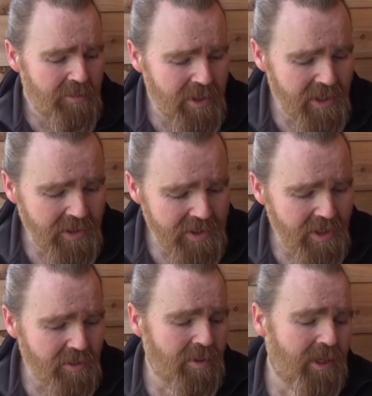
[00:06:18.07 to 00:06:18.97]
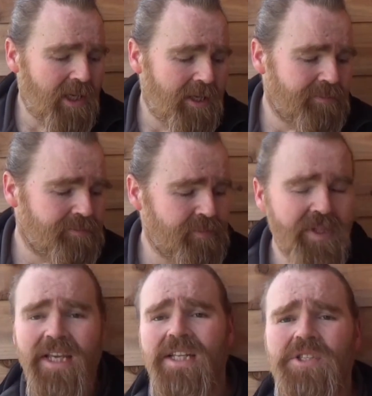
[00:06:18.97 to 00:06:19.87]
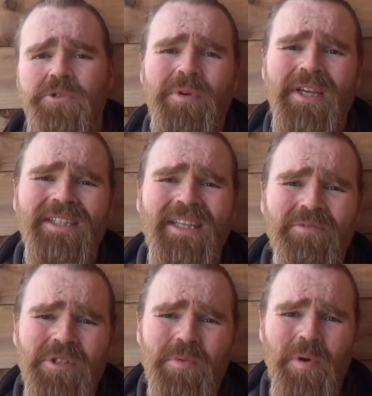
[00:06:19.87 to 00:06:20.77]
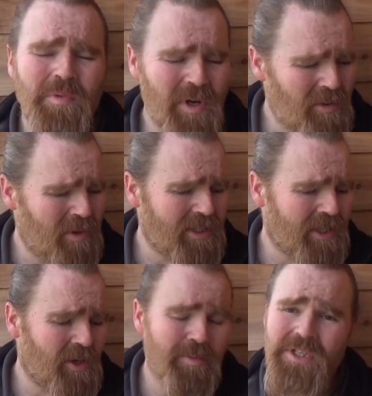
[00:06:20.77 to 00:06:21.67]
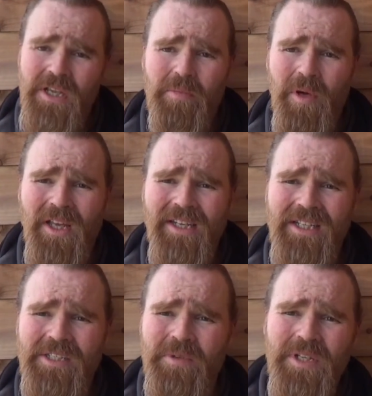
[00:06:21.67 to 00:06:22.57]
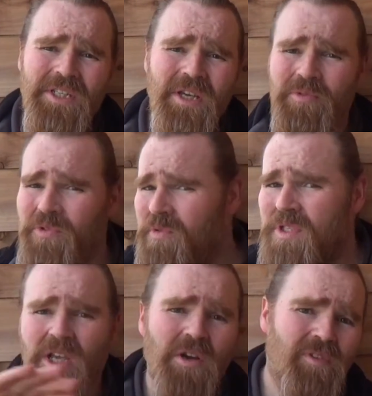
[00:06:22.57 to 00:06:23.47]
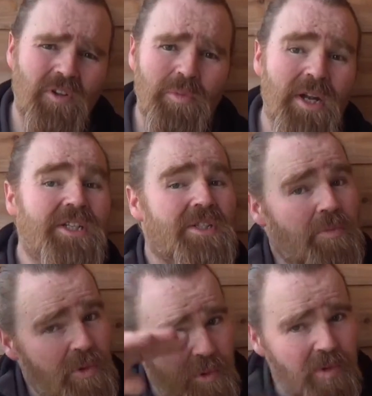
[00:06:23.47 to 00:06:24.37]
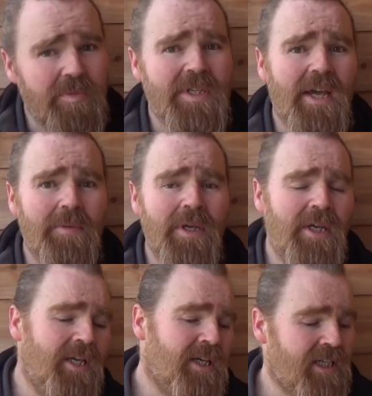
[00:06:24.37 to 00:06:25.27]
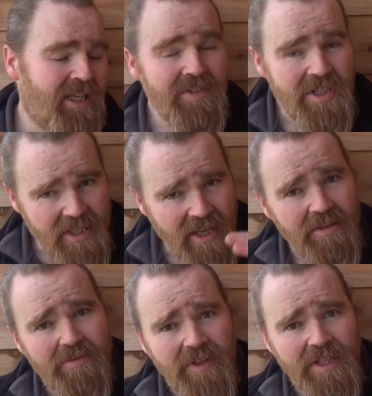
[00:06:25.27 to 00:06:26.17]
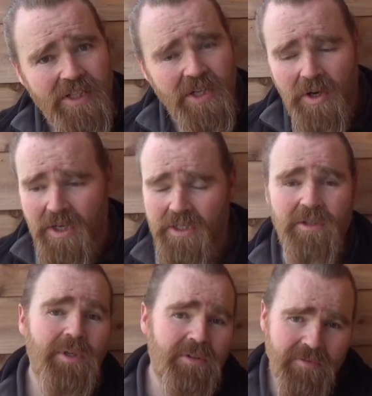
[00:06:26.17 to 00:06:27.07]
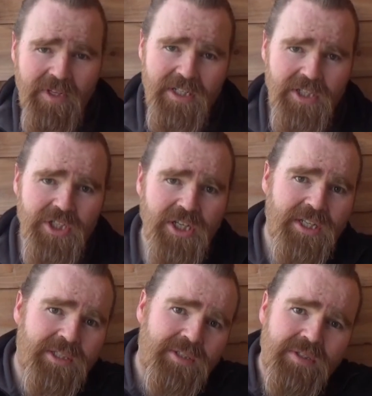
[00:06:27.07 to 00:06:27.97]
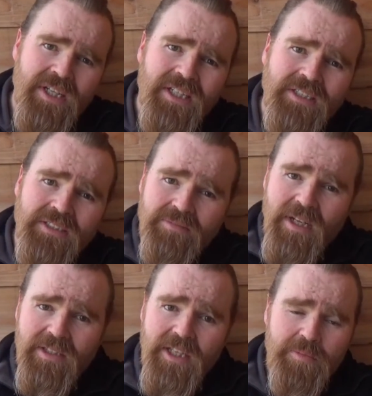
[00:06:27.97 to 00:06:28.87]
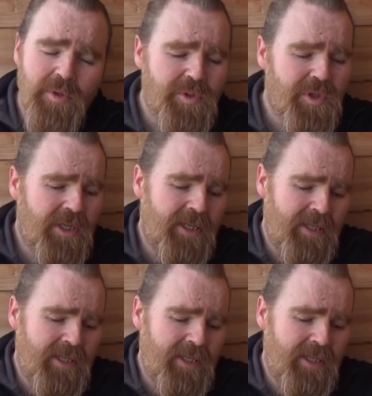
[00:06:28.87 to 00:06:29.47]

but you can also, um, when they get too big, they respond really well to coppicing and pollarding. So we can just come through, take off whole branches, and prune them down, But it gives us another feed stock that we can feed to the chickens and well the other poultry.